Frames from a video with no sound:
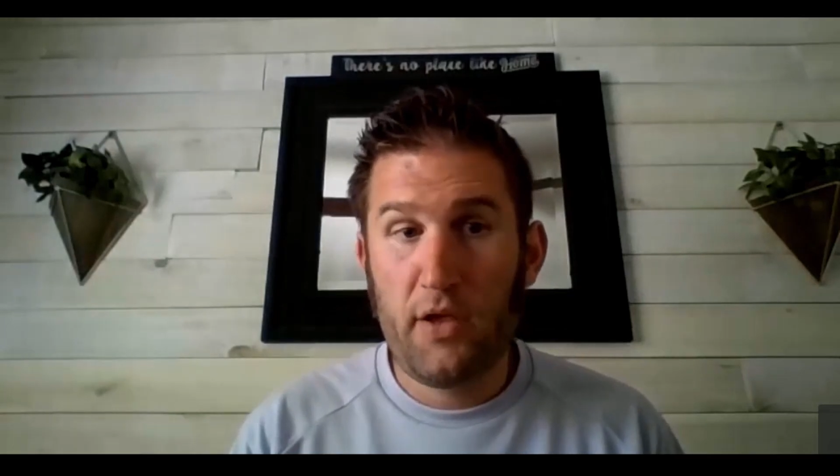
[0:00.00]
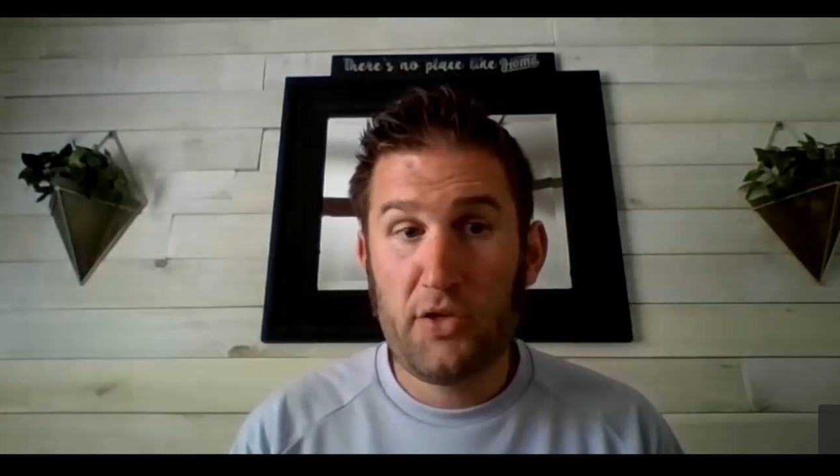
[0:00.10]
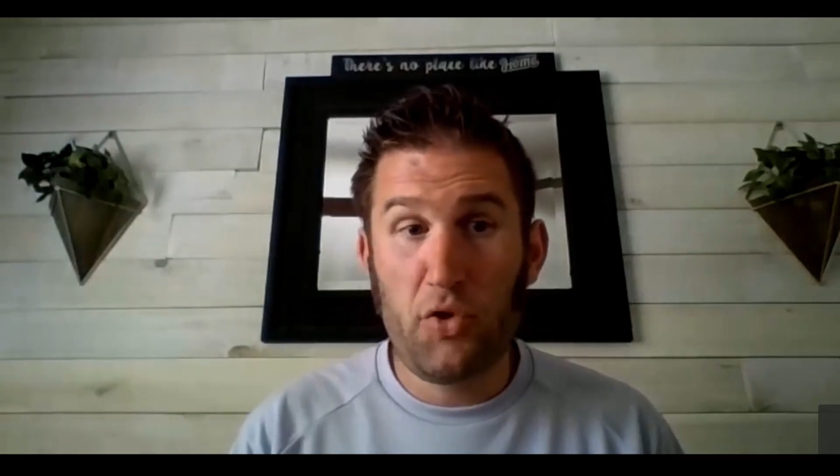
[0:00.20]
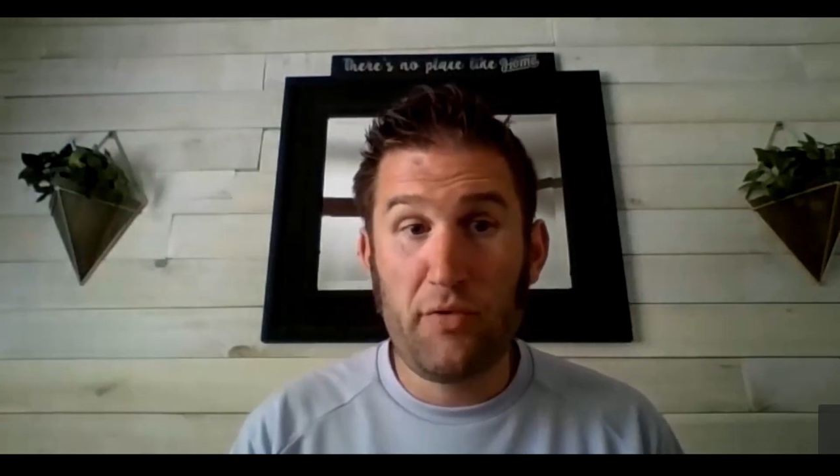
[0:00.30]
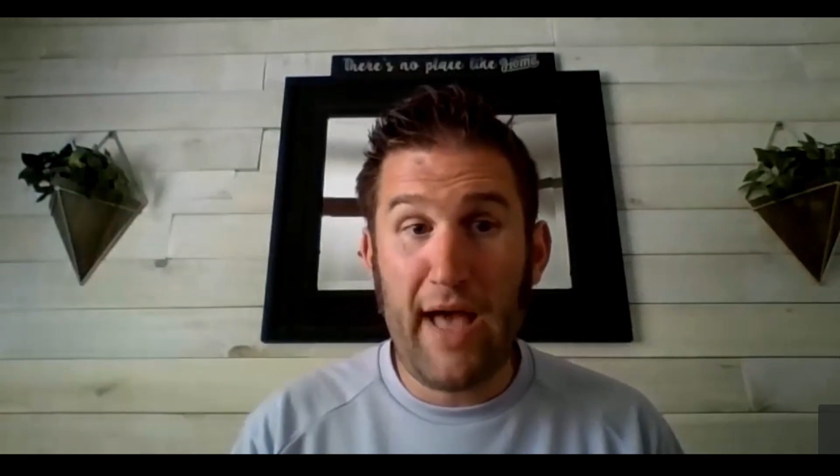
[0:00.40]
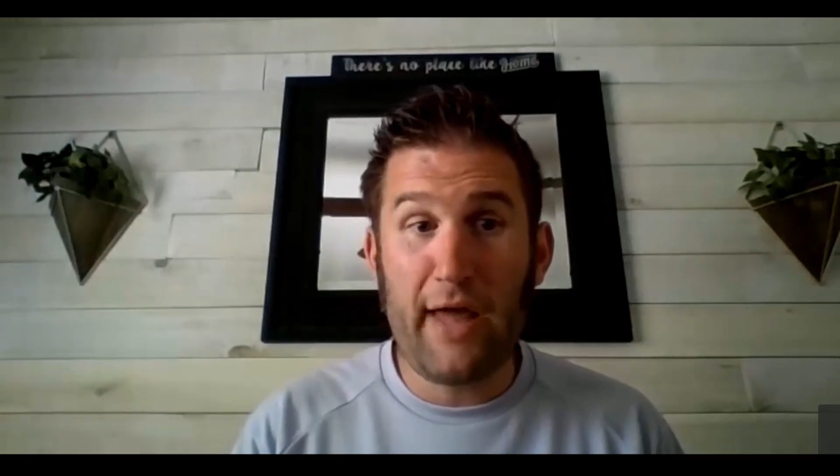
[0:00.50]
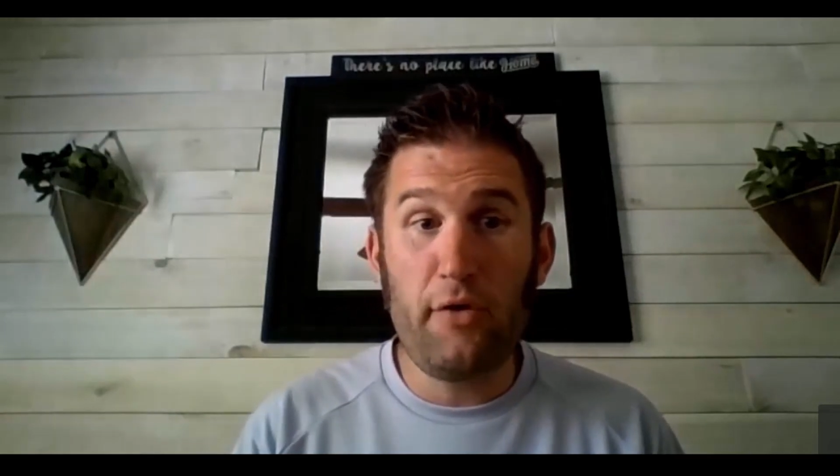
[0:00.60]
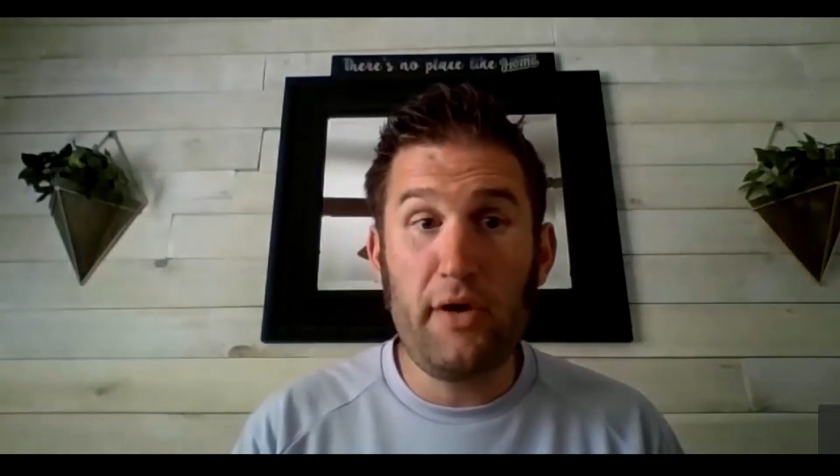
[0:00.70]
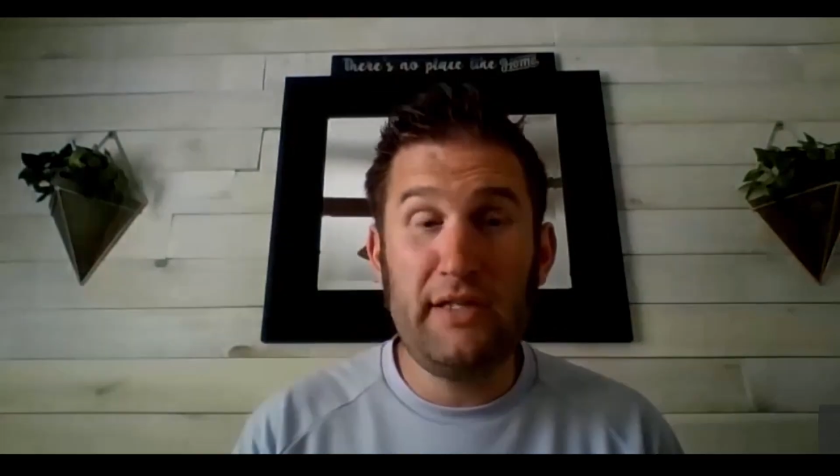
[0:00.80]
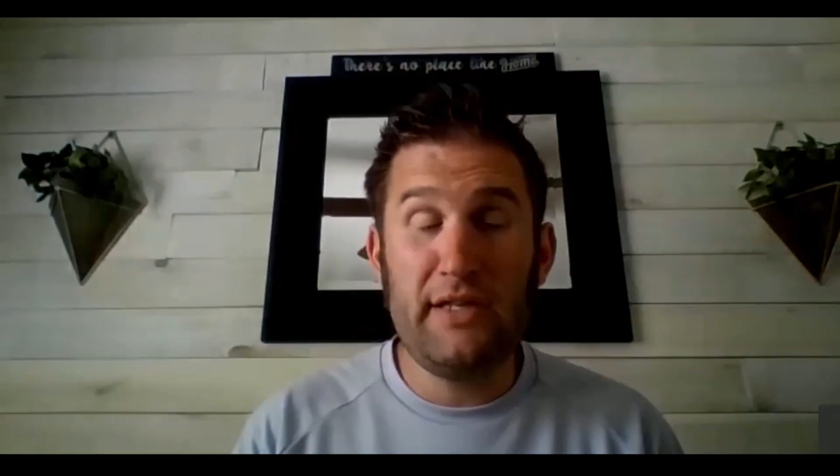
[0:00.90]
So not
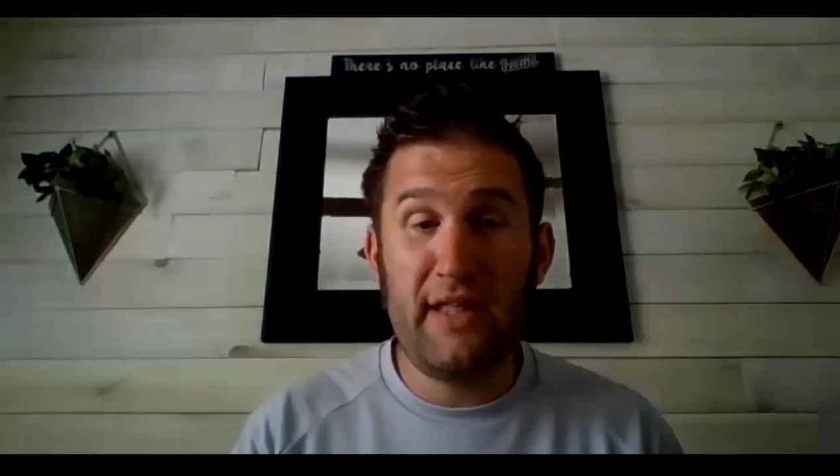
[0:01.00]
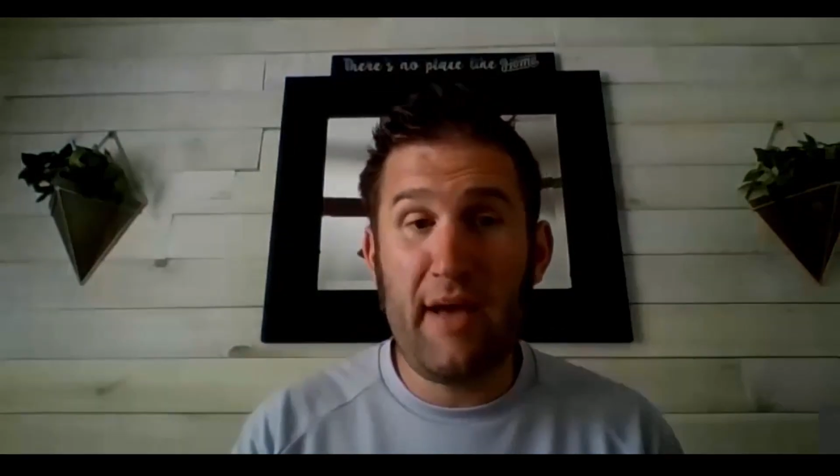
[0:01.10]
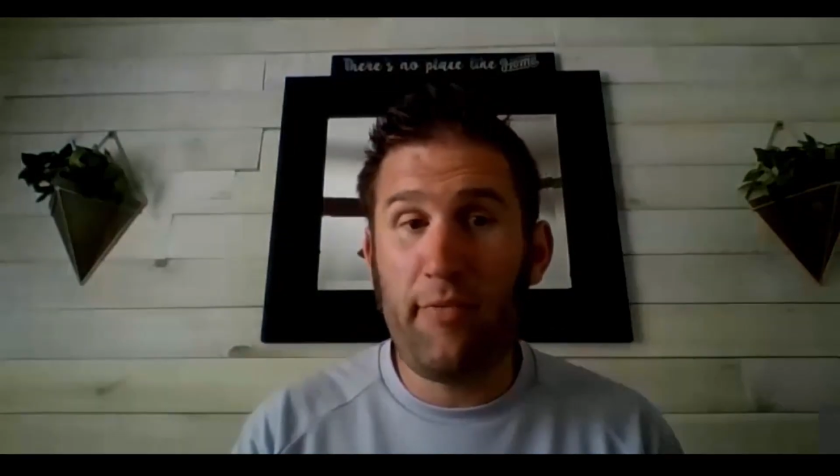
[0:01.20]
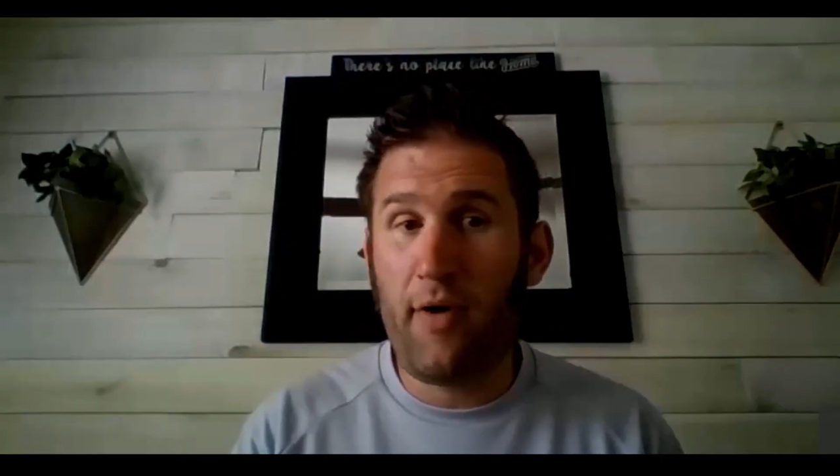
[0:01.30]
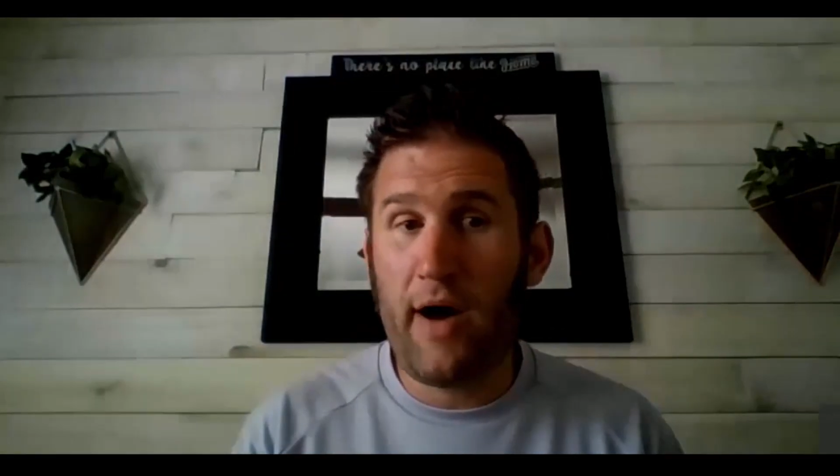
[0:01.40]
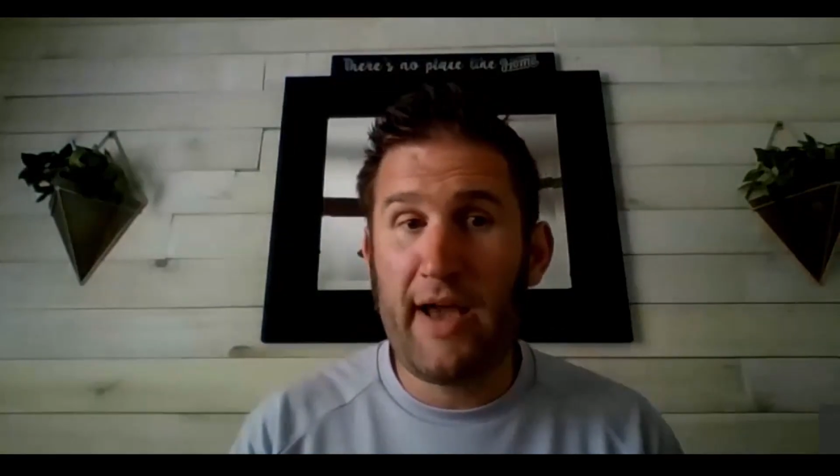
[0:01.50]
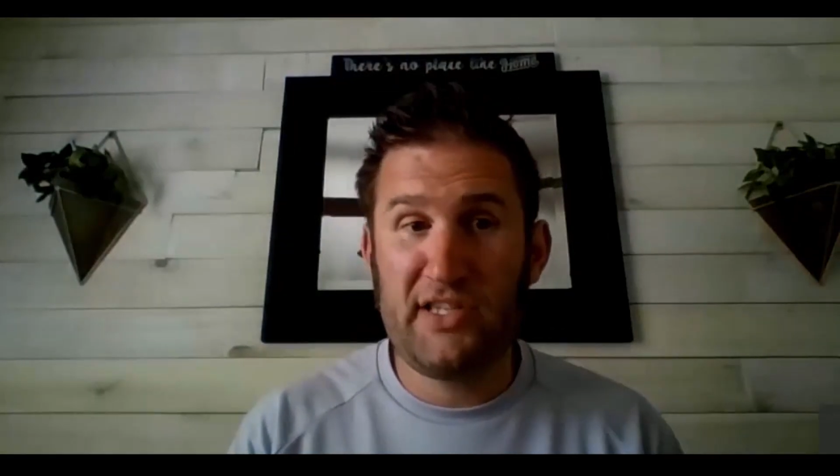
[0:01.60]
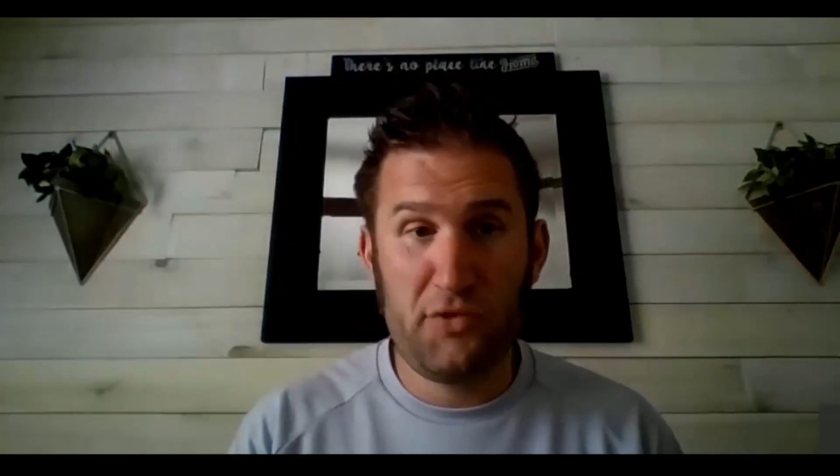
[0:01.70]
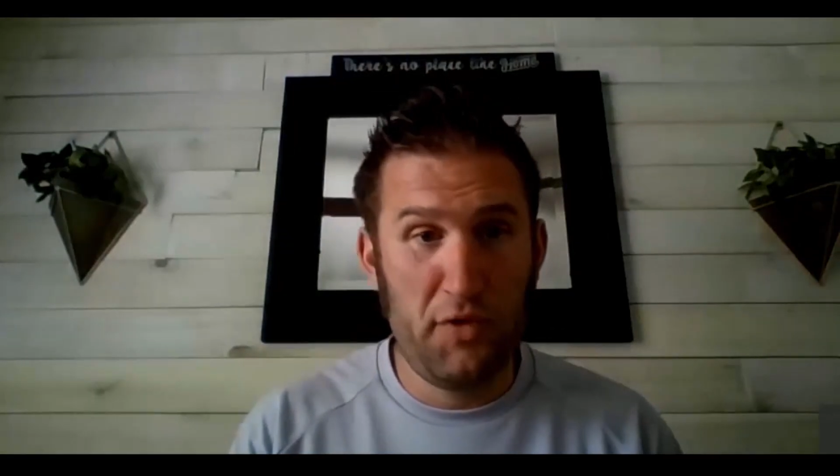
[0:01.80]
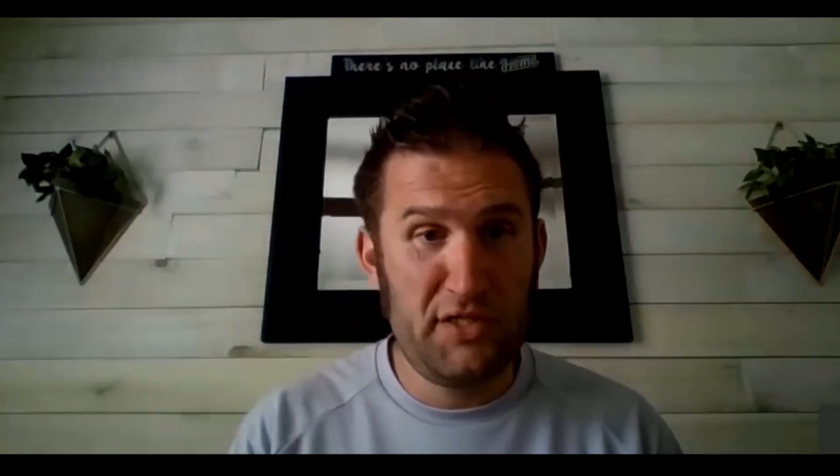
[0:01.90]
only did they apply
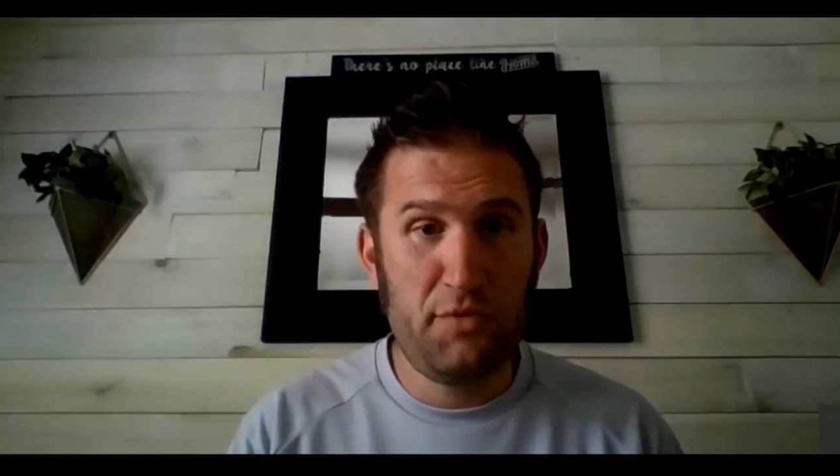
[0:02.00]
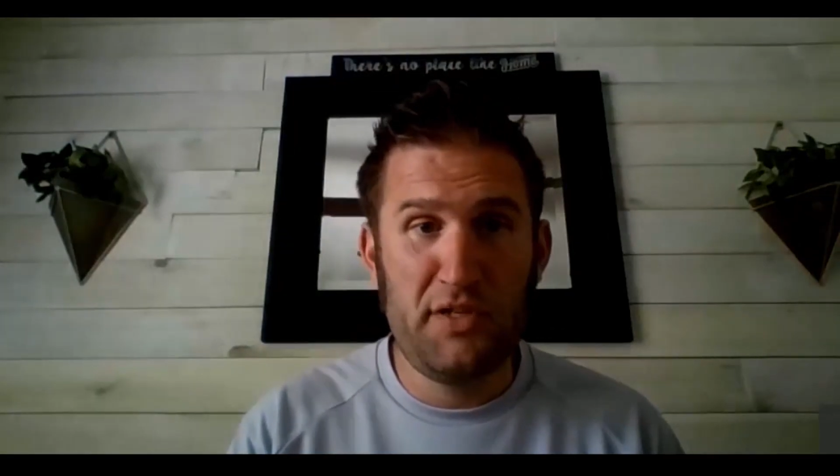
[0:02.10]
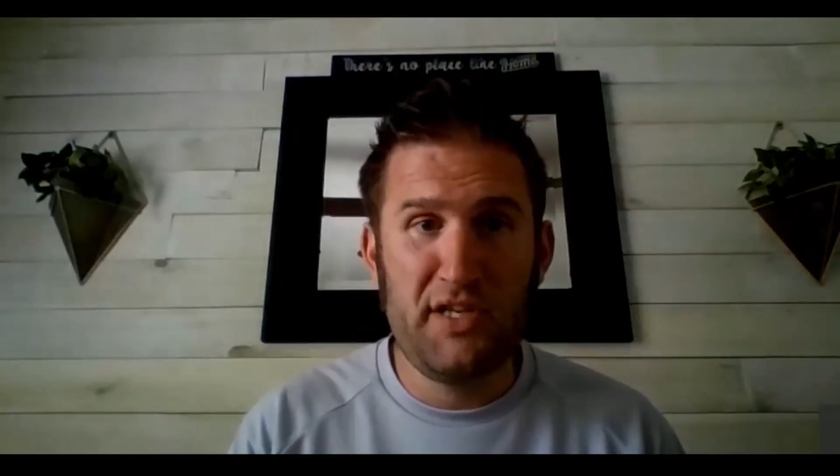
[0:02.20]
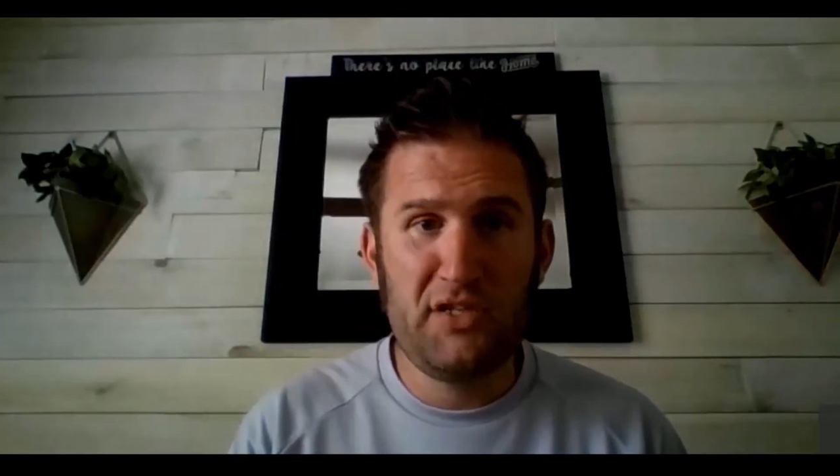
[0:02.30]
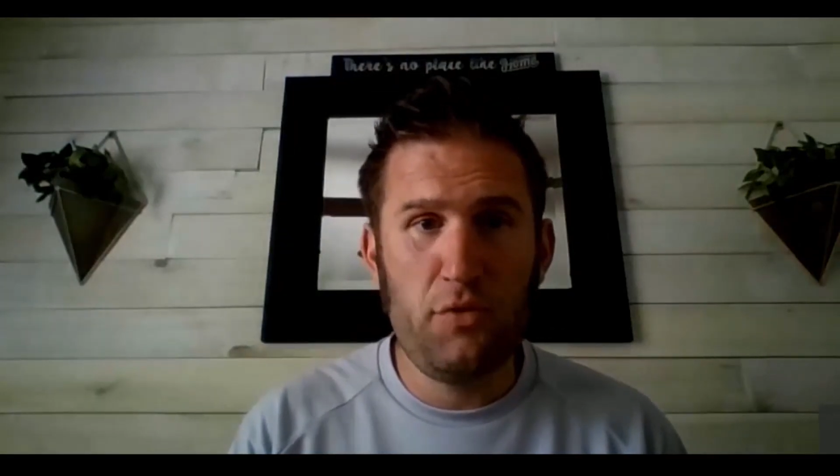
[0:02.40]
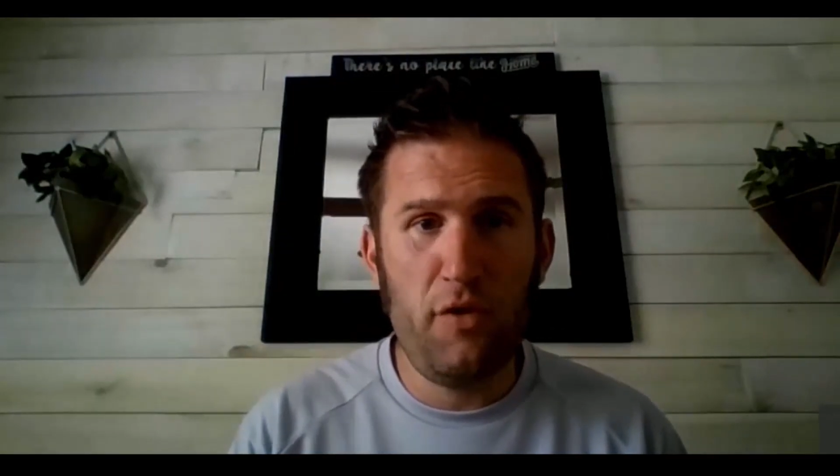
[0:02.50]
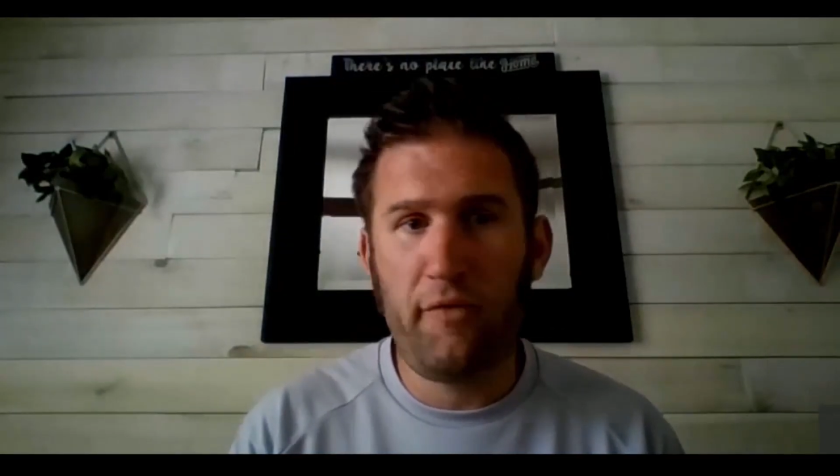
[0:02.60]
Swiss residual